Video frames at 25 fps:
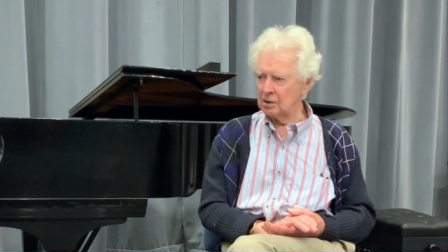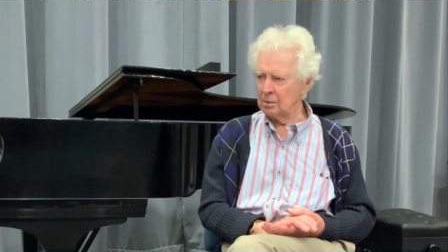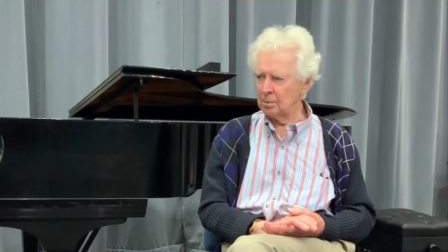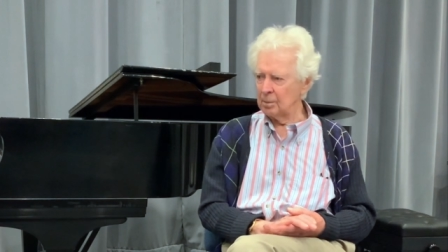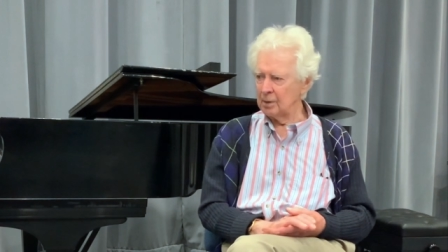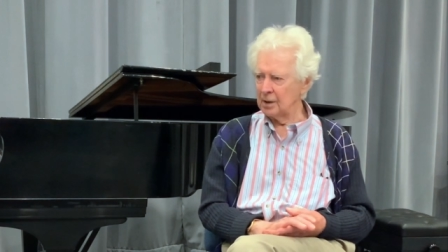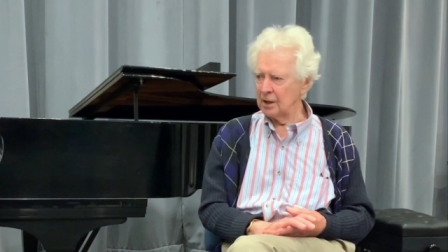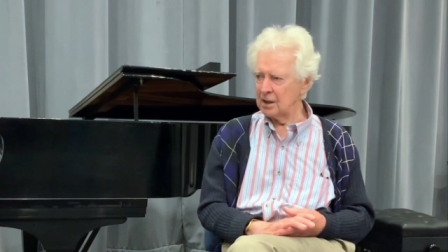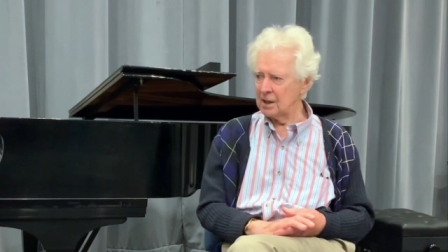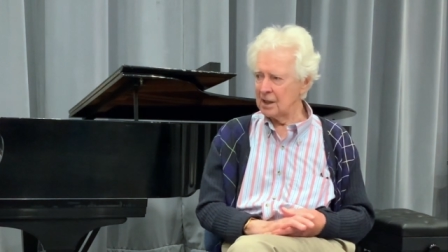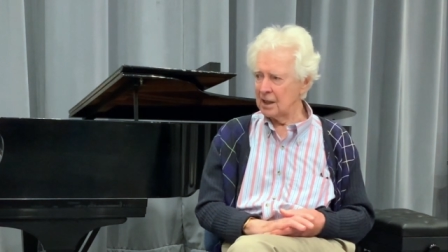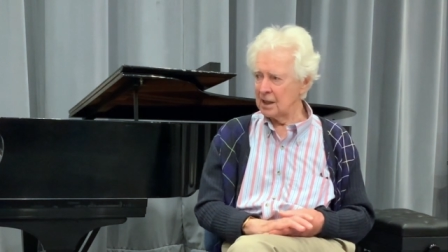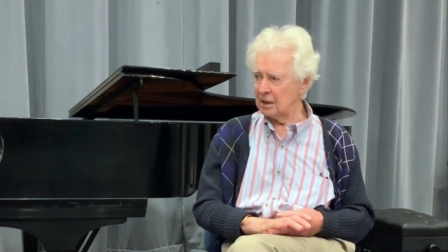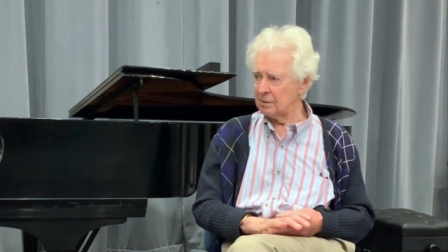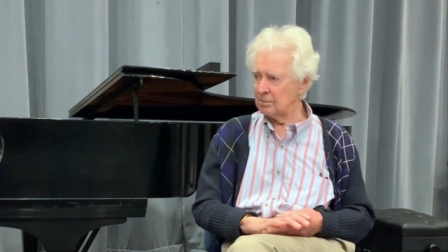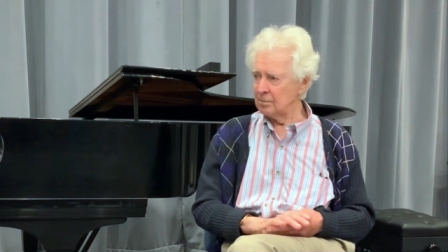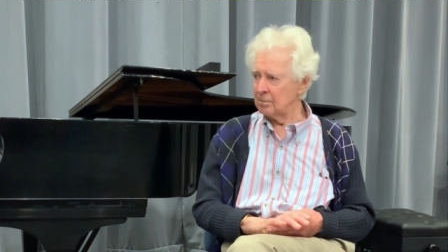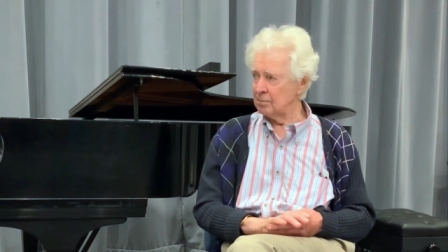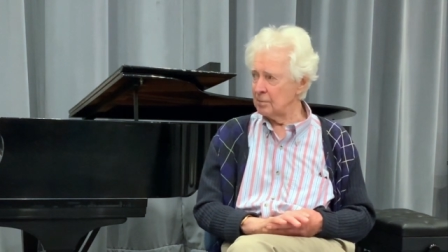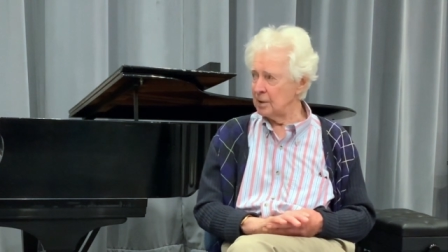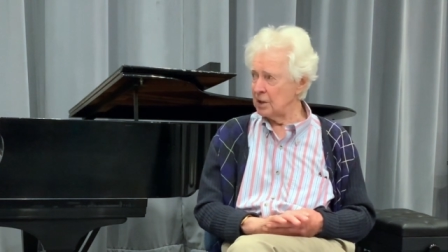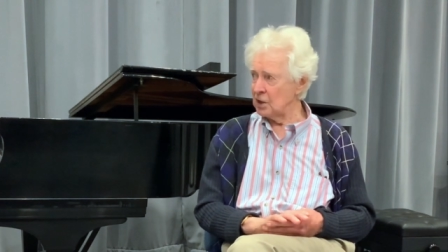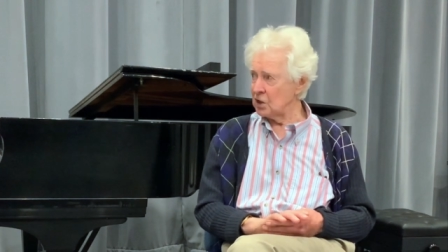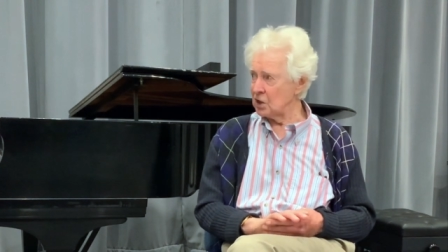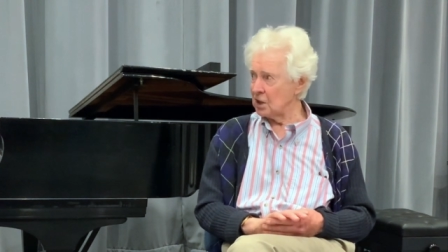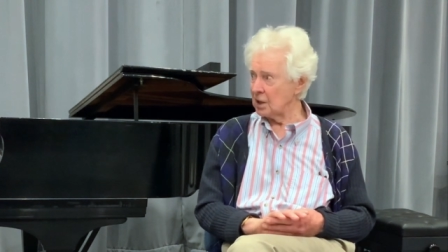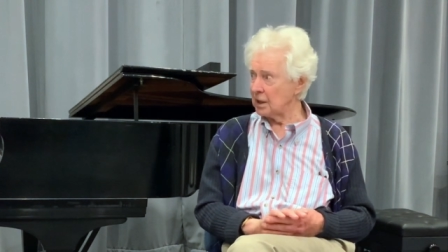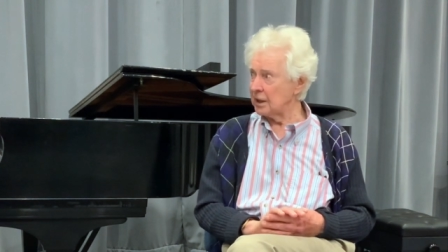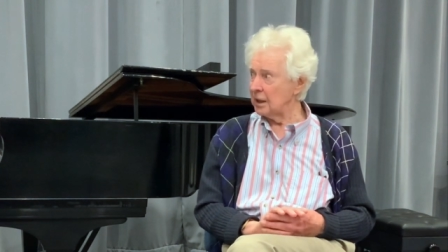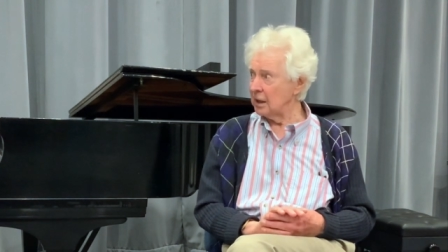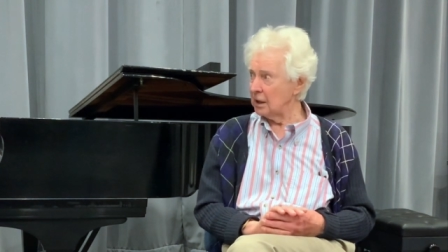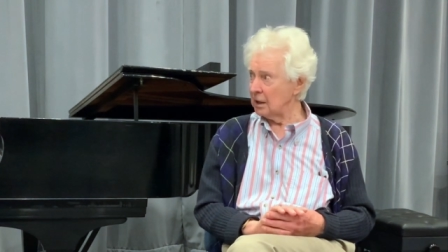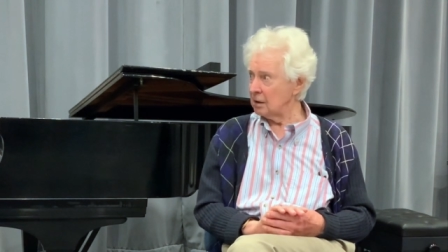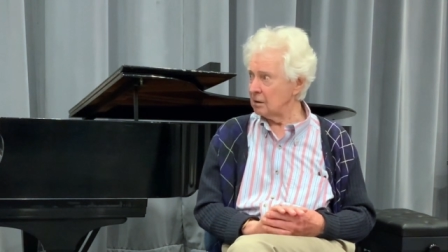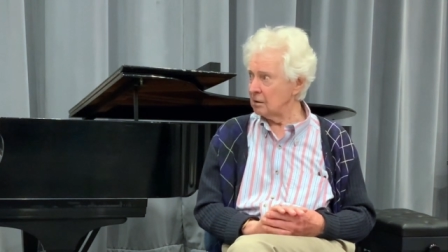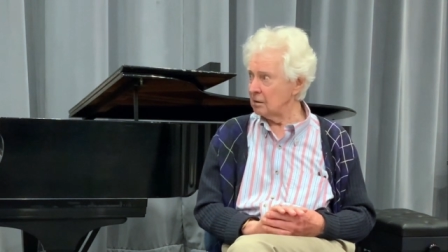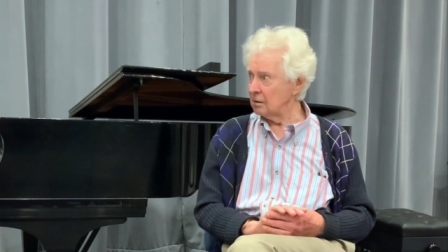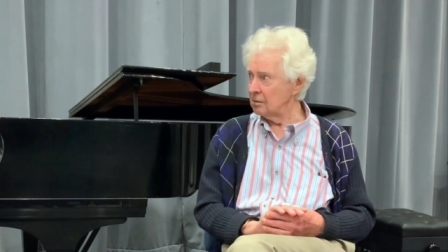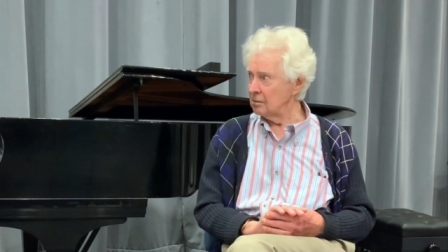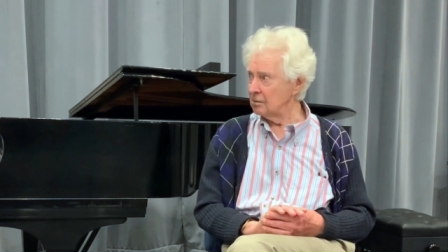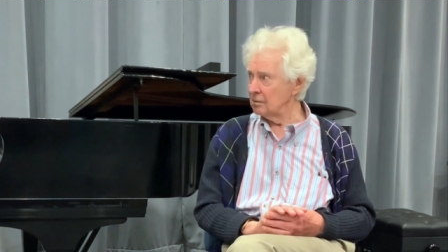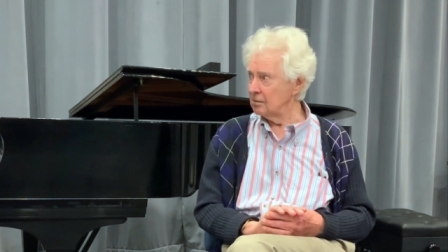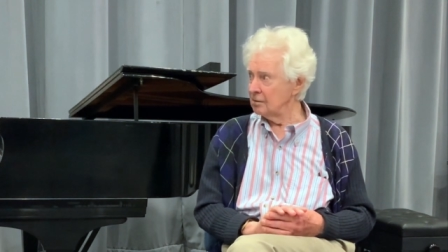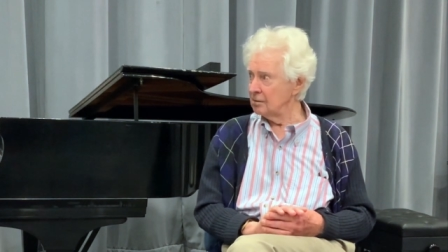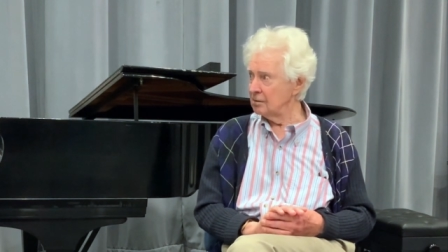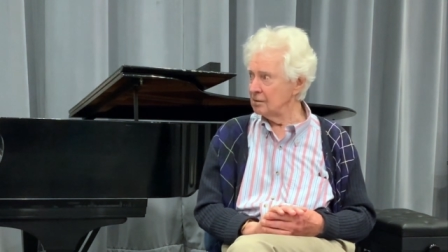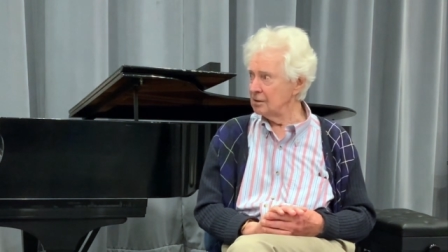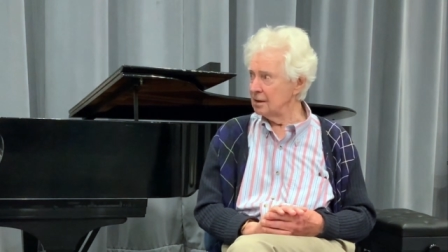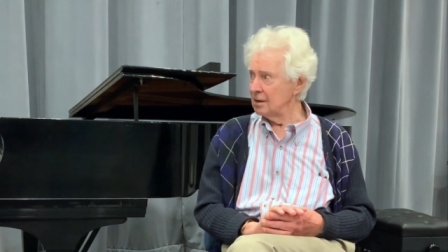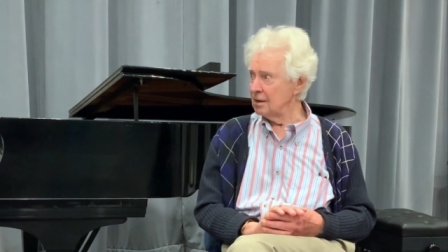play that piece
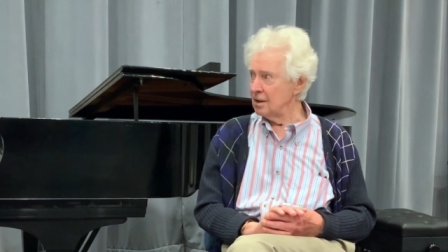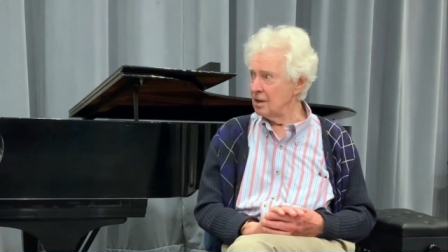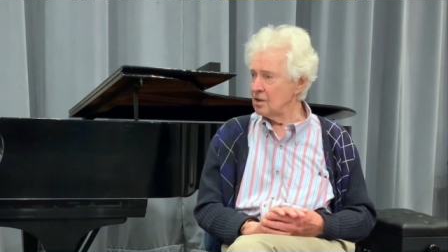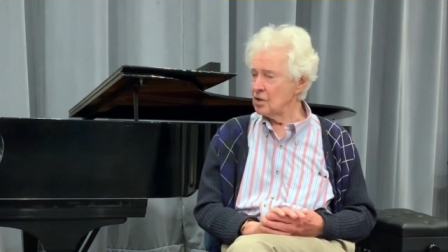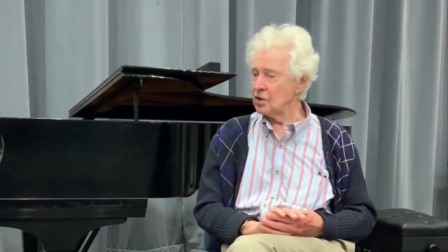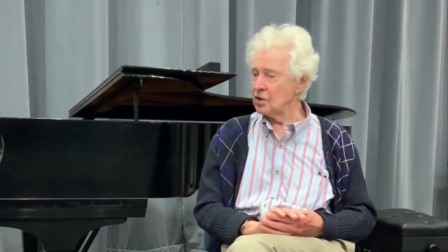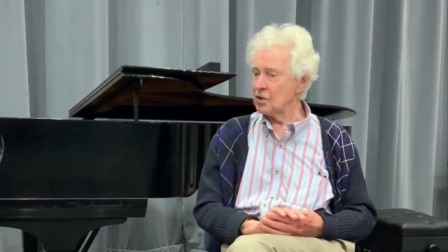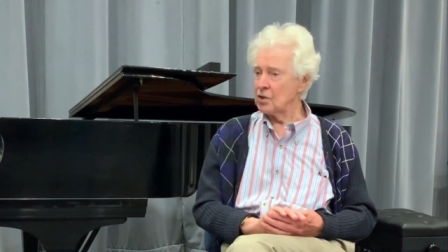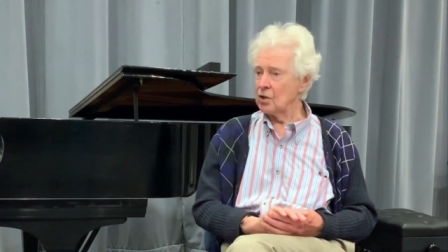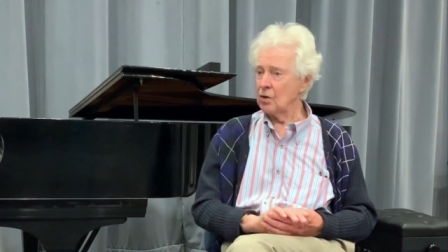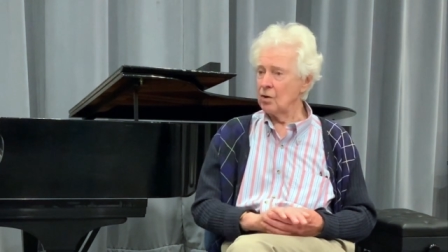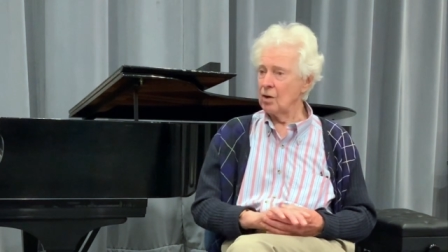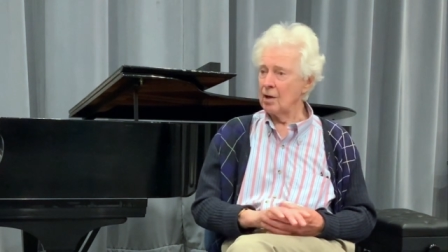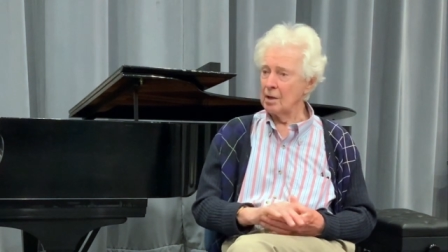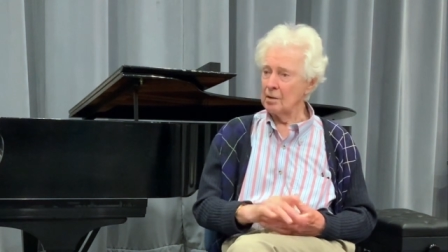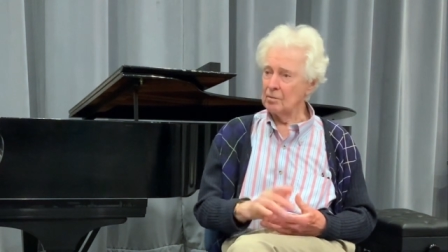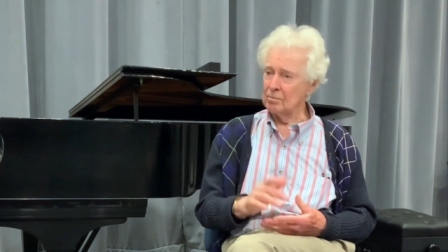again. So